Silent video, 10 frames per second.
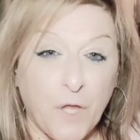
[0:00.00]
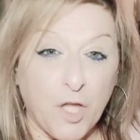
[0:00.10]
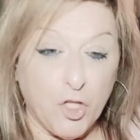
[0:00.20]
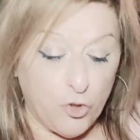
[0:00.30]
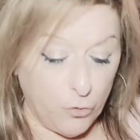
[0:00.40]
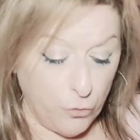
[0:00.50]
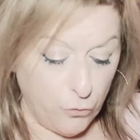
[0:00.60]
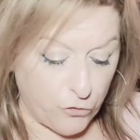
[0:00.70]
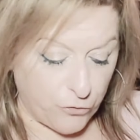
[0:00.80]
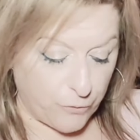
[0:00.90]

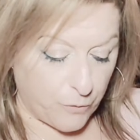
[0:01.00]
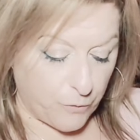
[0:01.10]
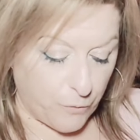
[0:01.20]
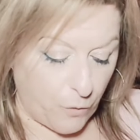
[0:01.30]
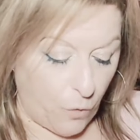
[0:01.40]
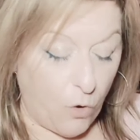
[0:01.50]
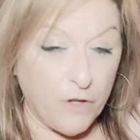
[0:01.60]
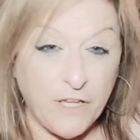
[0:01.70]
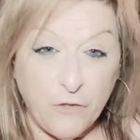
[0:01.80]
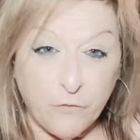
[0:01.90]
use
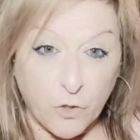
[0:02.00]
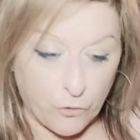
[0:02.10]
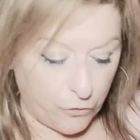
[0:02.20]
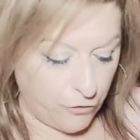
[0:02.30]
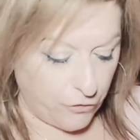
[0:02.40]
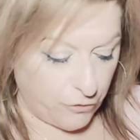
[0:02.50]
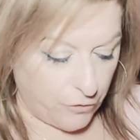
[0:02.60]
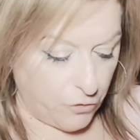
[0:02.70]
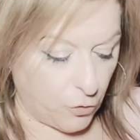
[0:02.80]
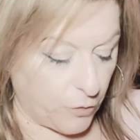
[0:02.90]
all that you've learned
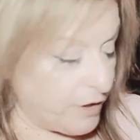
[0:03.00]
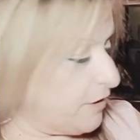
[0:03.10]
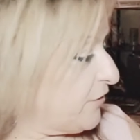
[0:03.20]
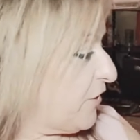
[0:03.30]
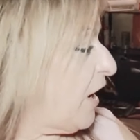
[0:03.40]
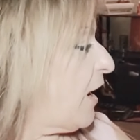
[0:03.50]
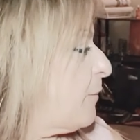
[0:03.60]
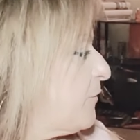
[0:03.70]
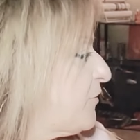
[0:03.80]
during this time of